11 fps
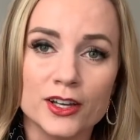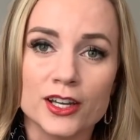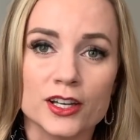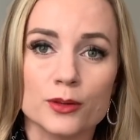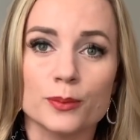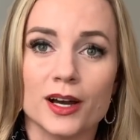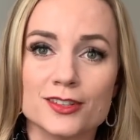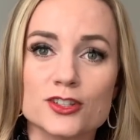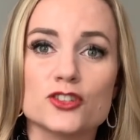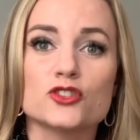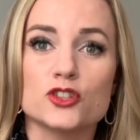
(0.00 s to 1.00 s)
And your boss
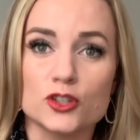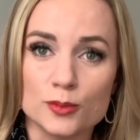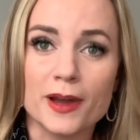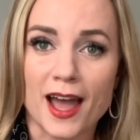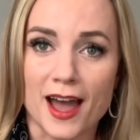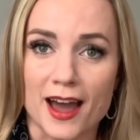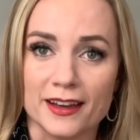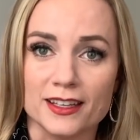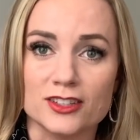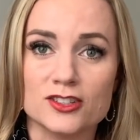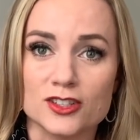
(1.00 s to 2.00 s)
says, too bad,
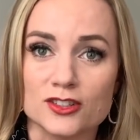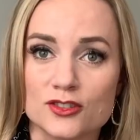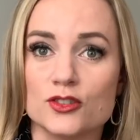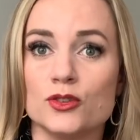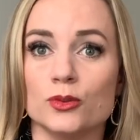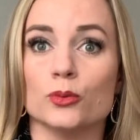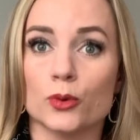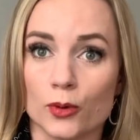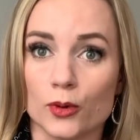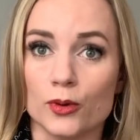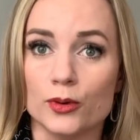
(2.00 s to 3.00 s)
it's the new rule.